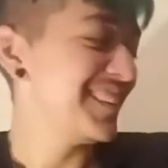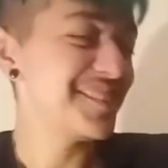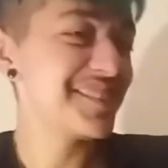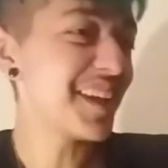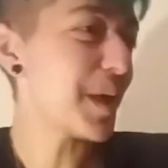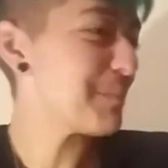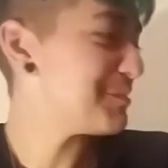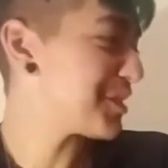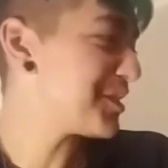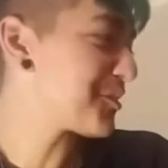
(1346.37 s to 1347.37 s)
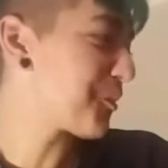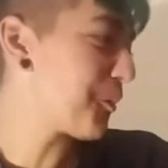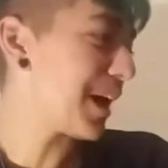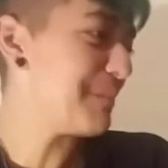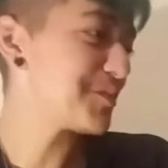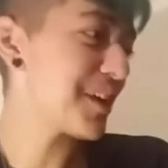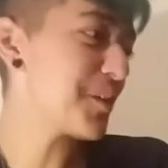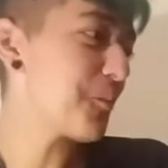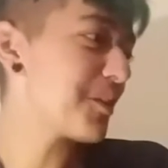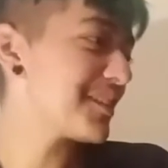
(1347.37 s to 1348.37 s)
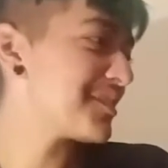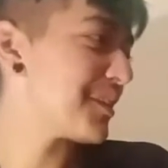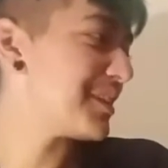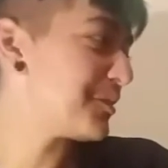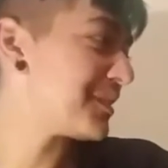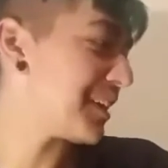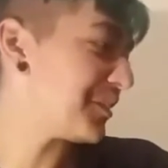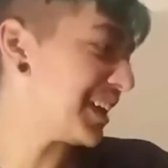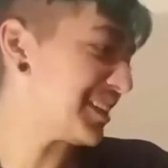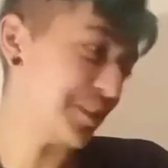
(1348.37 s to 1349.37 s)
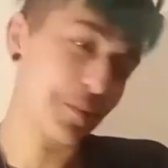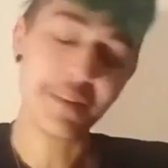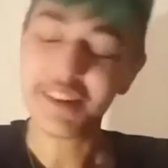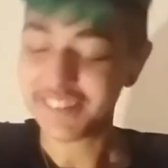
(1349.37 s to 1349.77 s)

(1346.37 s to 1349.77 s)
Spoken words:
Shut up, I'm trying to word it so I don't sound like you.